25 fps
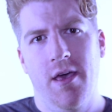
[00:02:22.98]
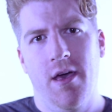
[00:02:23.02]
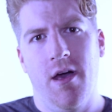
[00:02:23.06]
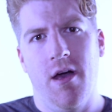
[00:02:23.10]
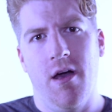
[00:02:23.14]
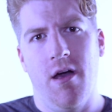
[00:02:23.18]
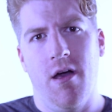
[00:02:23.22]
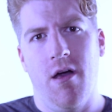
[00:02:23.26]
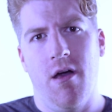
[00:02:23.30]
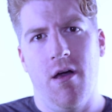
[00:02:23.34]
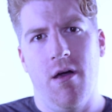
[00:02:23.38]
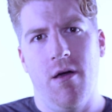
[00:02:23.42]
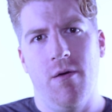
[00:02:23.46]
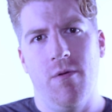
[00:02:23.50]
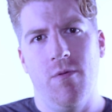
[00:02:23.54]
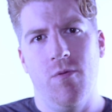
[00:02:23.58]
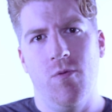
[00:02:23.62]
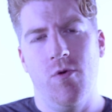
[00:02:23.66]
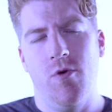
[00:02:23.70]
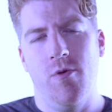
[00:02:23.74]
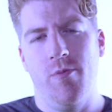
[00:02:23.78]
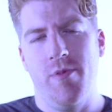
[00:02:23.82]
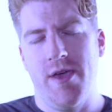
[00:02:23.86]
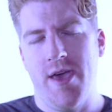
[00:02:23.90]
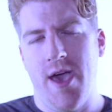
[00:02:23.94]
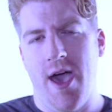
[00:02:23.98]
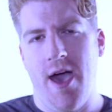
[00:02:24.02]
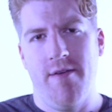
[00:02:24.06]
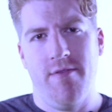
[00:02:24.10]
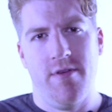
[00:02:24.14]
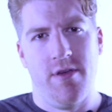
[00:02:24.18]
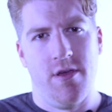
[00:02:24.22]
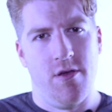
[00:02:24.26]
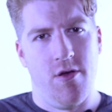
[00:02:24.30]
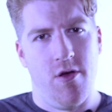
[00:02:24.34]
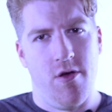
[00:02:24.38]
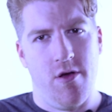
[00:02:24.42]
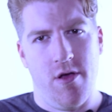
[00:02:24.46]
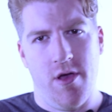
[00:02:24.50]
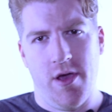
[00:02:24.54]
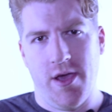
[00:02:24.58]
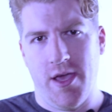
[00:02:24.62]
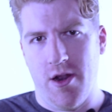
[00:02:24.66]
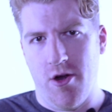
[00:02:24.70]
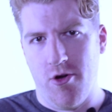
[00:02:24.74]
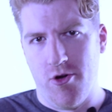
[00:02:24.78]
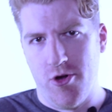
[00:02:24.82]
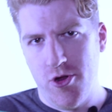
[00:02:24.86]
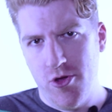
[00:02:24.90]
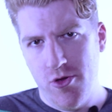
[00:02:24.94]
Uh, we'll be having our
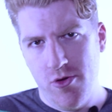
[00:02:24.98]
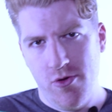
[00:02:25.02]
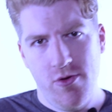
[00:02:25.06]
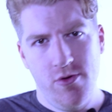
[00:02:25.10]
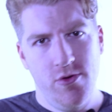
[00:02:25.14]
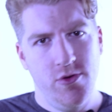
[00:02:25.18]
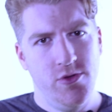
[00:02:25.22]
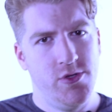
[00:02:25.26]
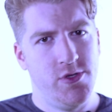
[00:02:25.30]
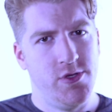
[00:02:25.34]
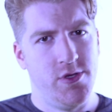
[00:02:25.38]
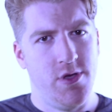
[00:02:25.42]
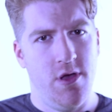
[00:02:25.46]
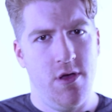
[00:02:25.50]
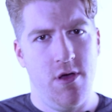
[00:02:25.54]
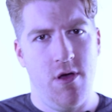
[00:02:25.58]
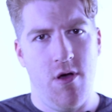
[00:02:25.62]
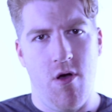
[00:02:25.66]
again our news,